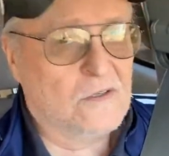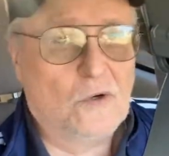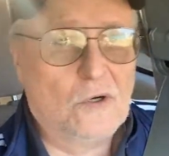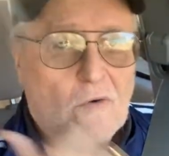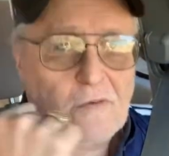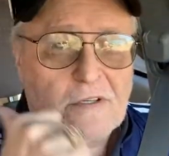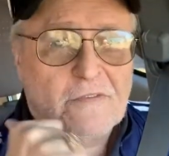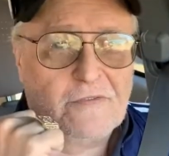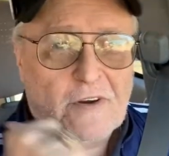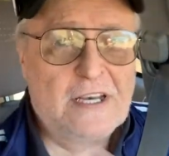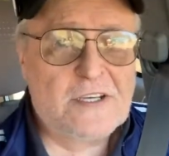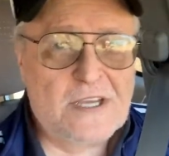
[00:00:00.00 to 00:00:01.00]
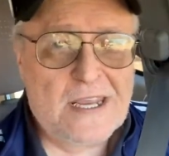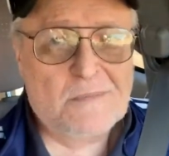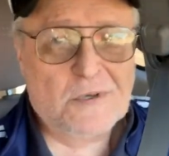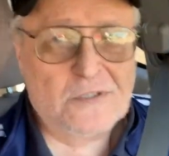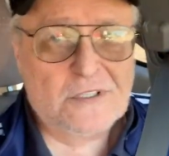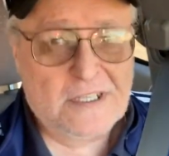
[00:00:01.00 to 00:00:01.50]
going over to Freddy's
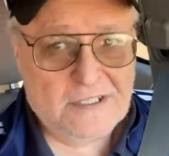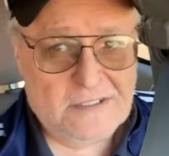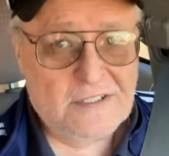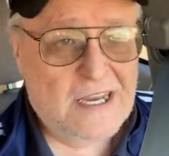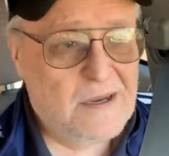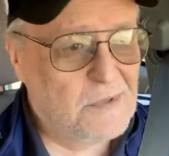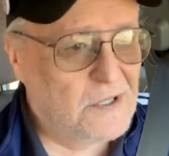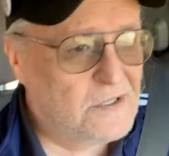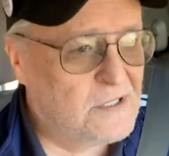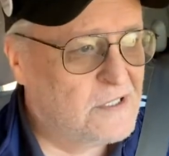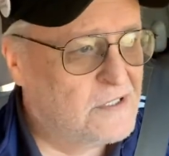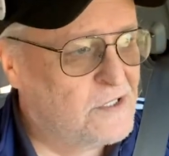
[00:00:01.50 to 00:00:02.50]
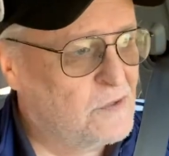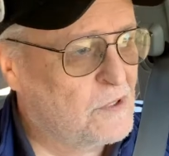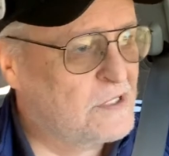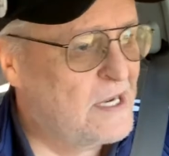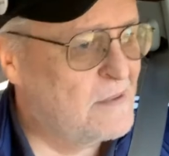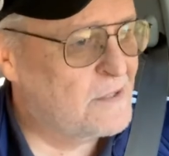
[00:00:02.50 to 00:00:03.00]
Hamburgers to get us hamburgers because she
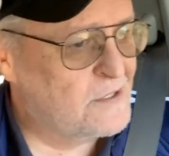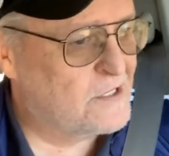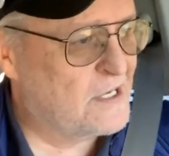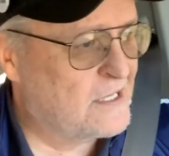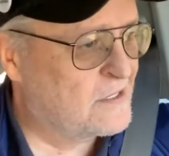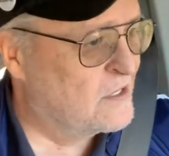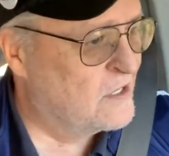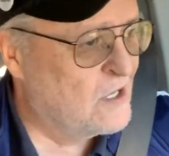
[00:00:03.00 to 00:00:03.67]
wants hamburgers tonight.